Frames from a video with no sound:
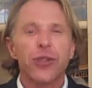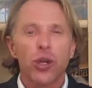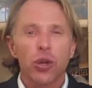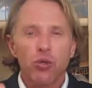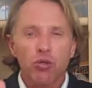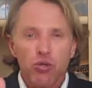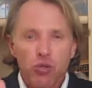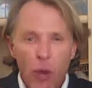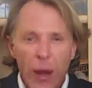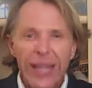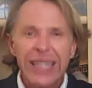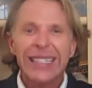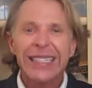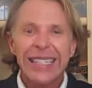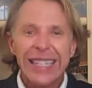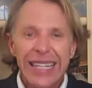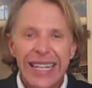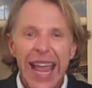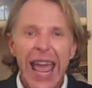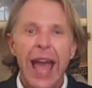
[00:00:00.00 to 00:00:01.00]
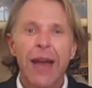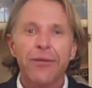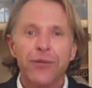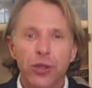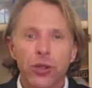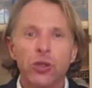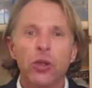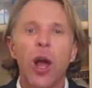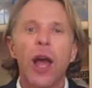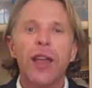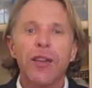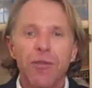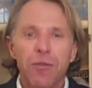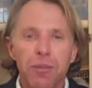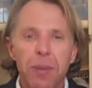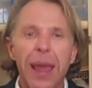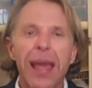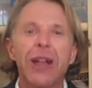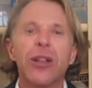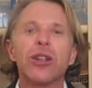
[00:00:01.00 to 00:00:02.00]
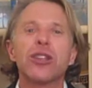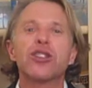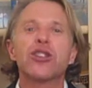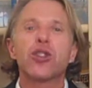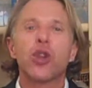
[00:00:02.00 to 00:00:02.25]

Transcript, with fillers: they're racing after life balance,